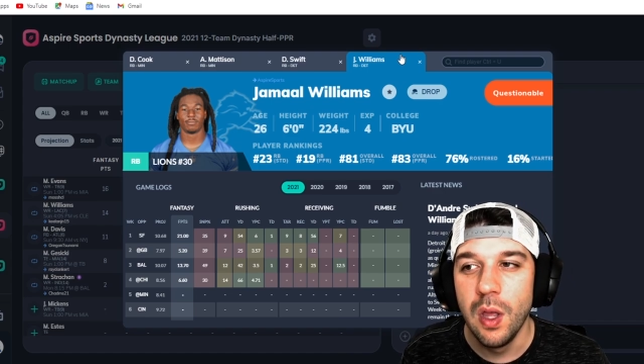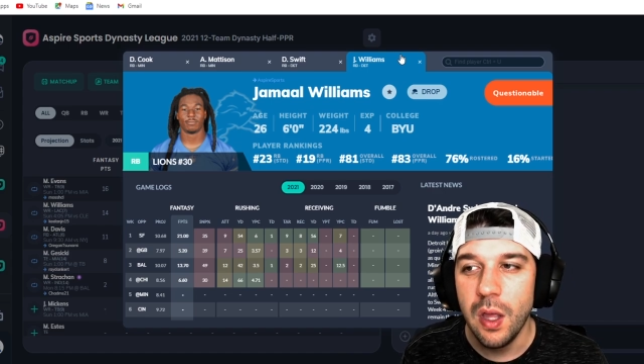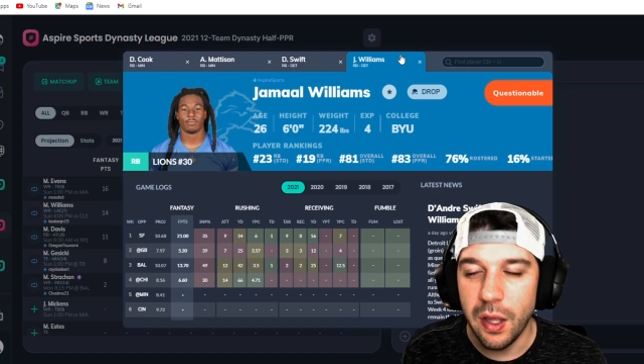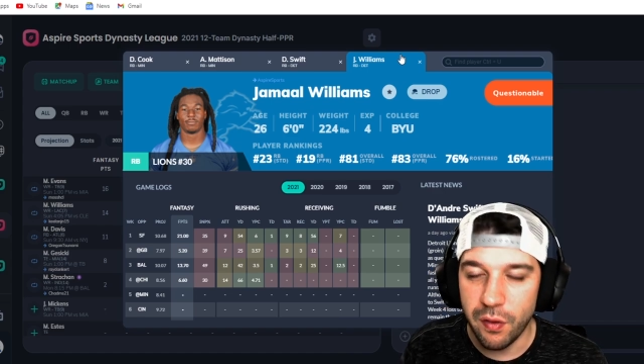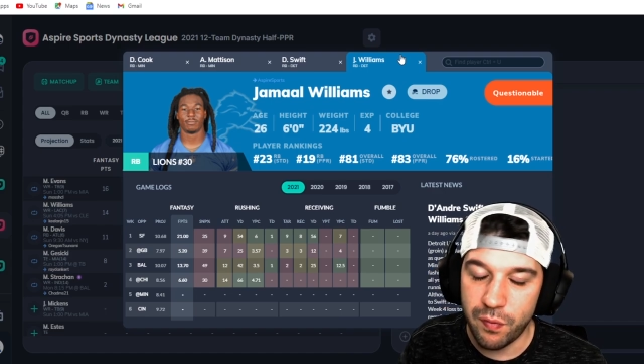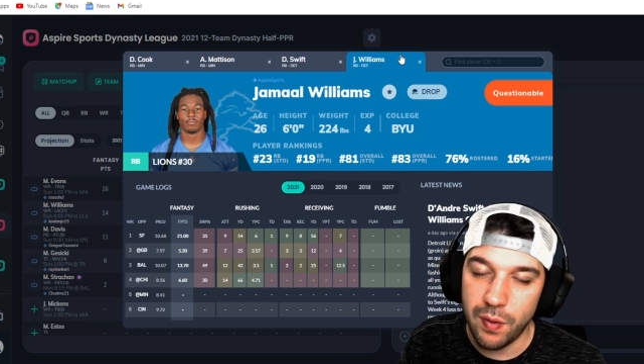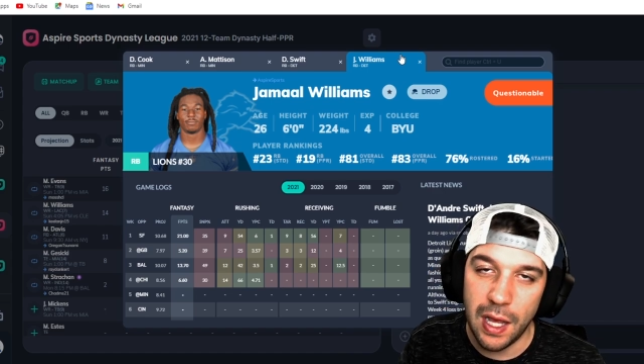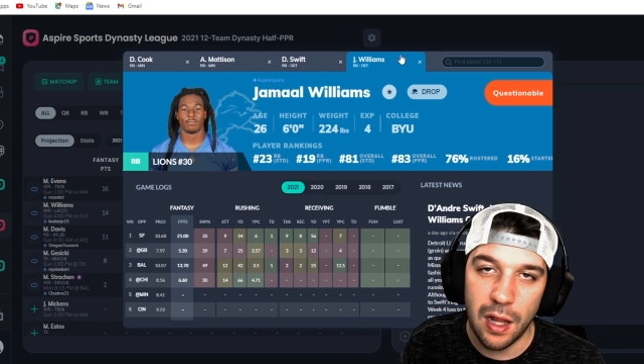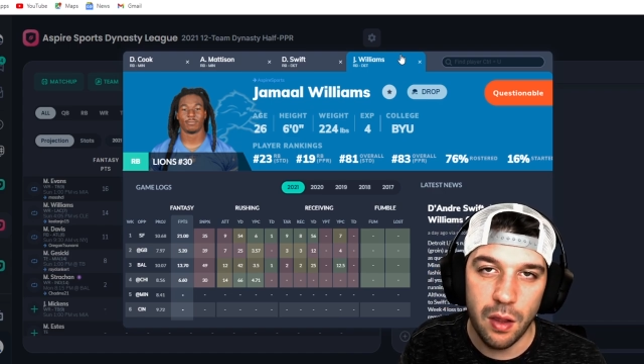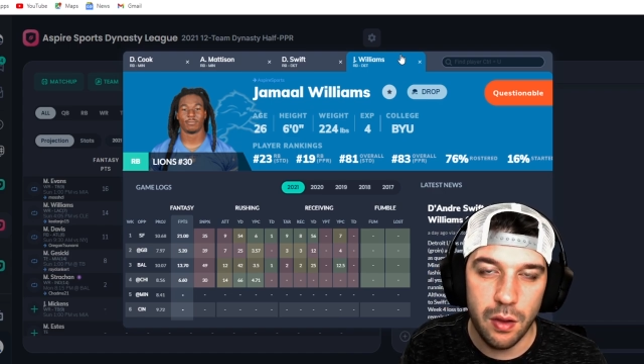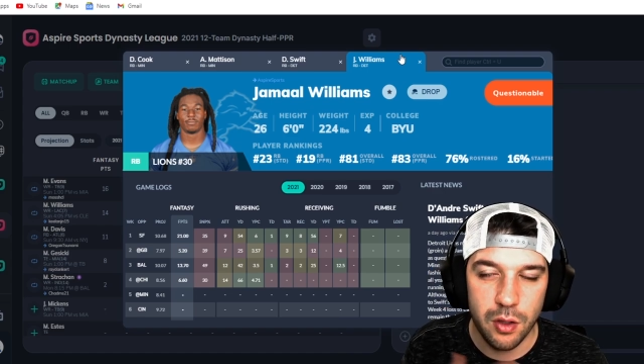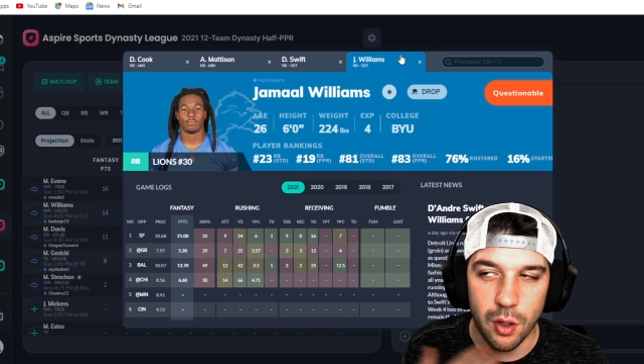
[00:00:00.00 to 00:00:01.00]
If
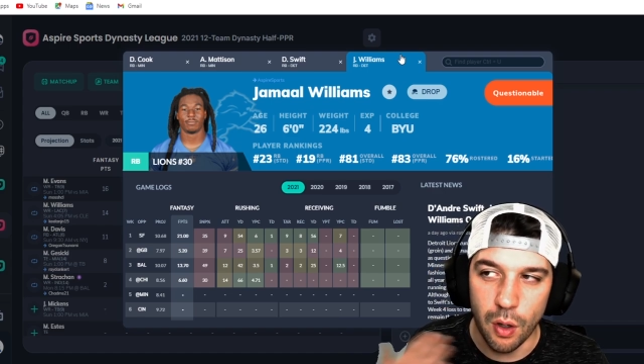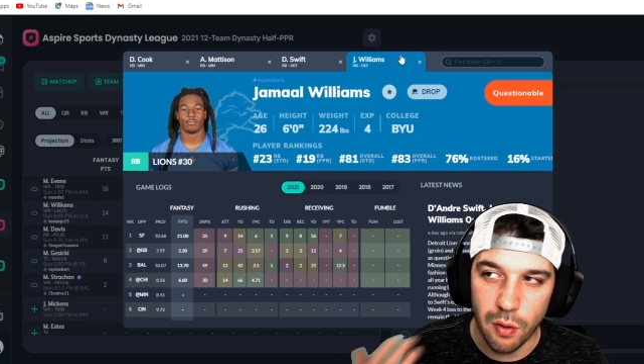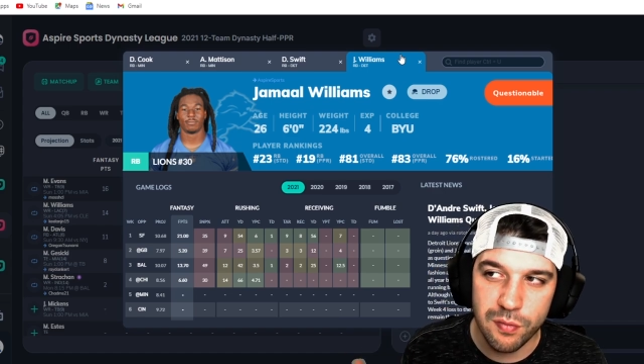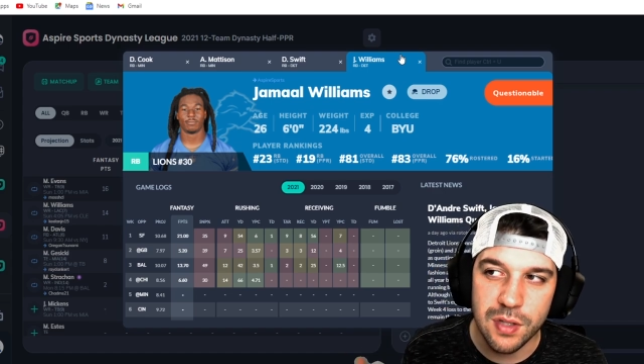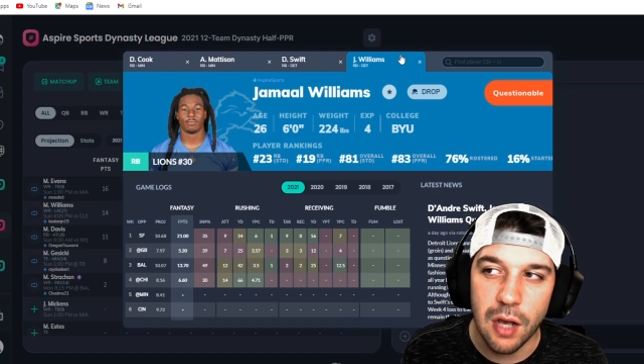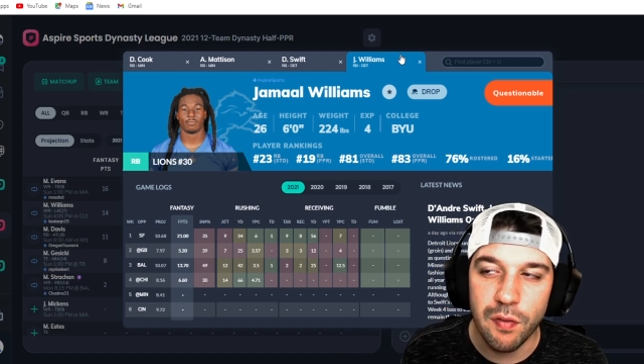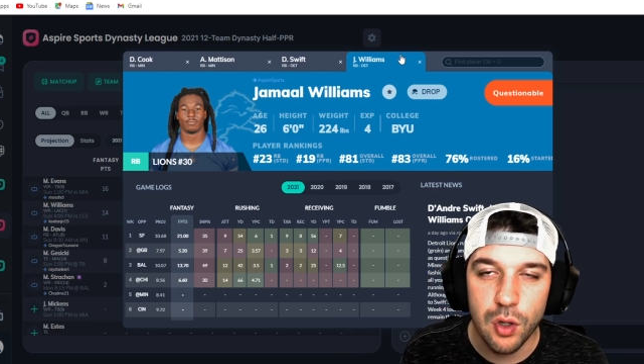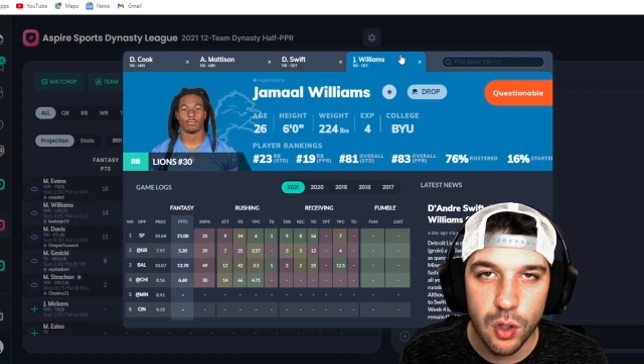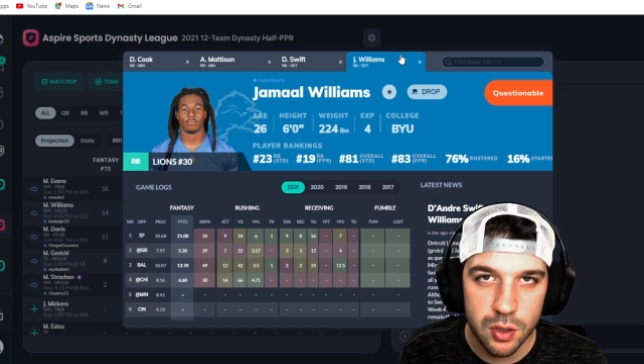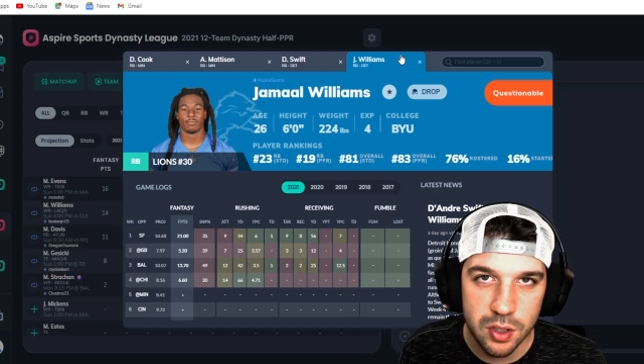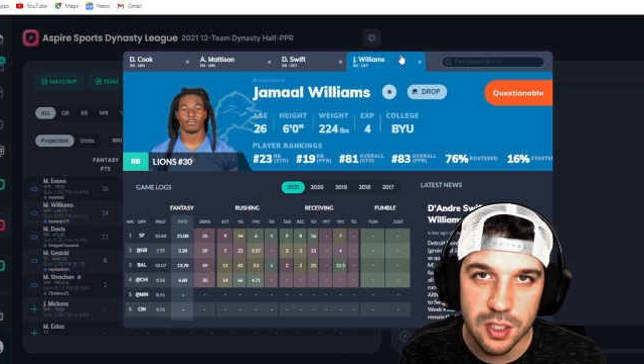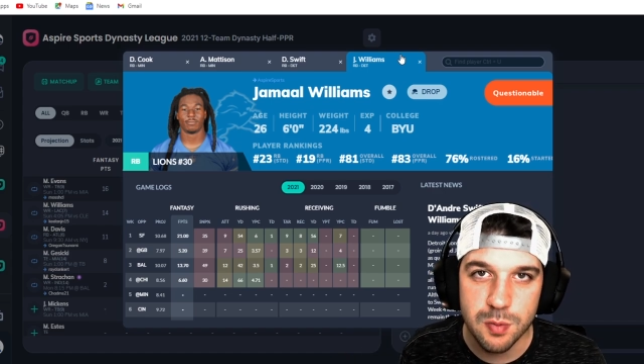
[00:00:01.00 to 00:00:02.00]
you know, if Dalvin Cook
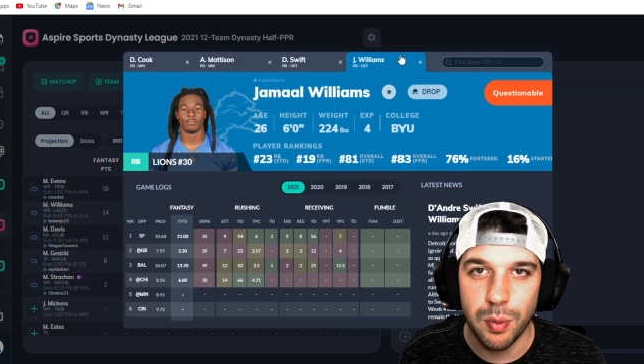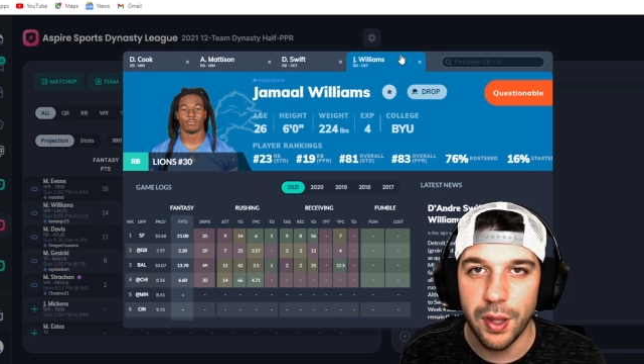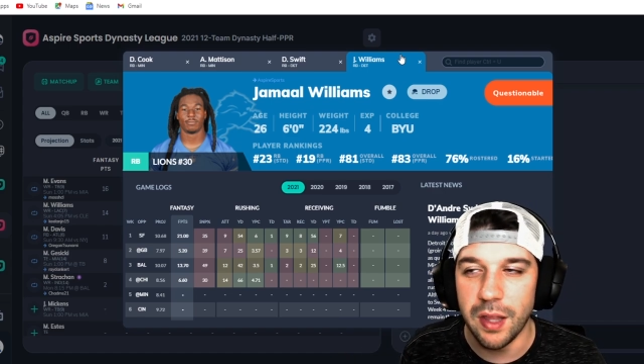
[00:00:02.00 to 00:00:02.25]
does play